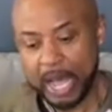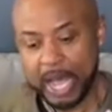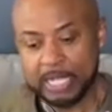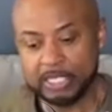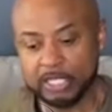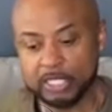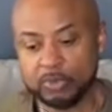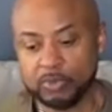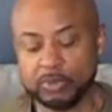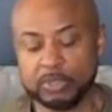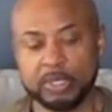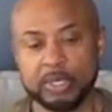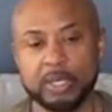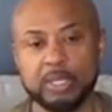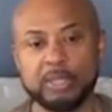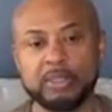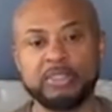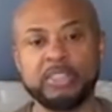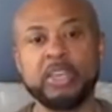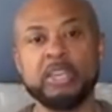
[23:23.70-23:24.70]
I just
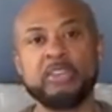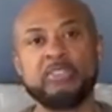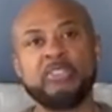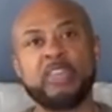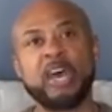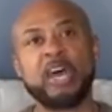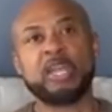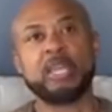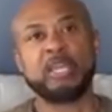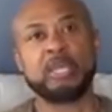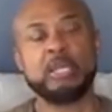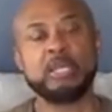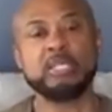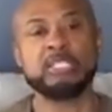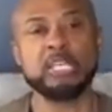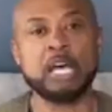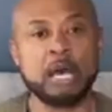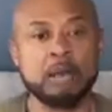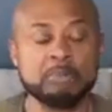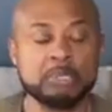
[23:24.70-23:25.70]
think that
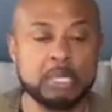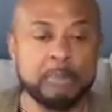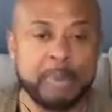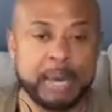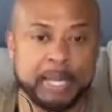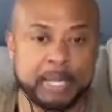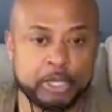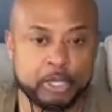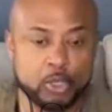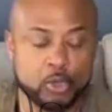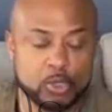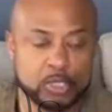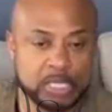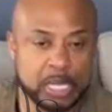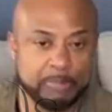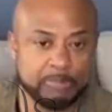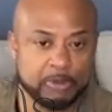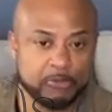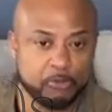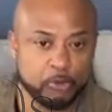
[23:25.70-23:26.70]
anytime somebody do
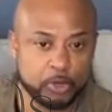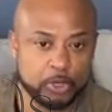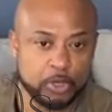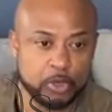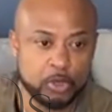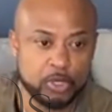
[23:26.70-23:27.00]
something for you,